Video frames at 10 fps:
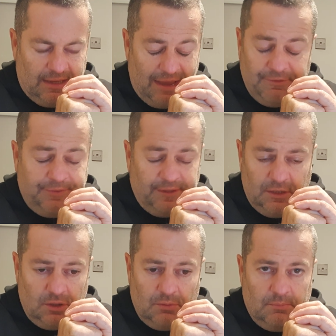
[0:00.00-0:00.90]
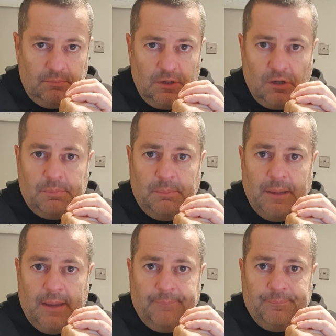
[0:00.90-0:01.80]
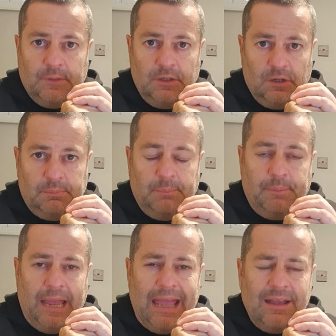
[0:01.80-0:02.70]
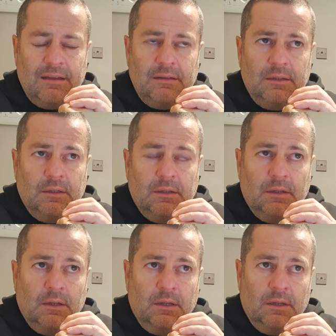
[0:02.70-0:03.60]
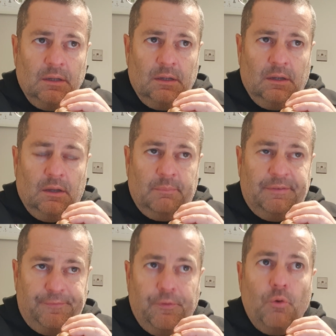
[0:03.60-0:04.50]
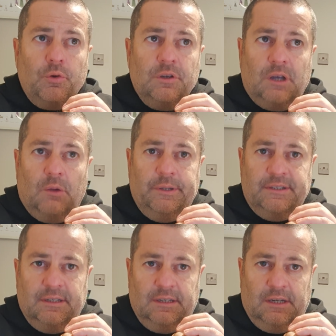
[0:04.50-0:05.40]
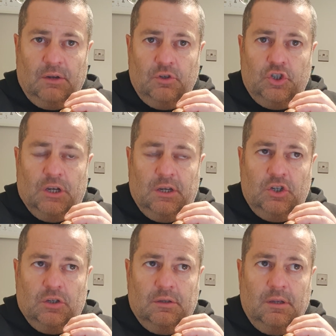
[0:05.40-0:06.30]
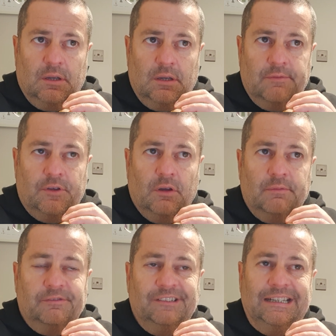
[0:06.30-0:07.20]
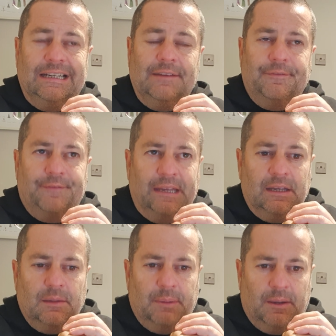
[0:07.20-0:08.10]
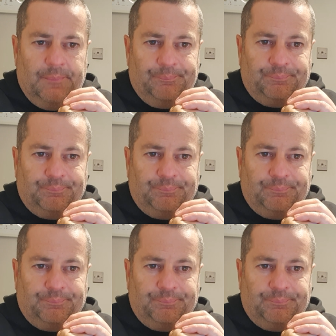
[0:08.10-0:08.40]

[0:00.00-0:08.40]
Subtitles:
Everything you do, you got to prepare. You got to prepare before you go into the negotiation. You've got to really think about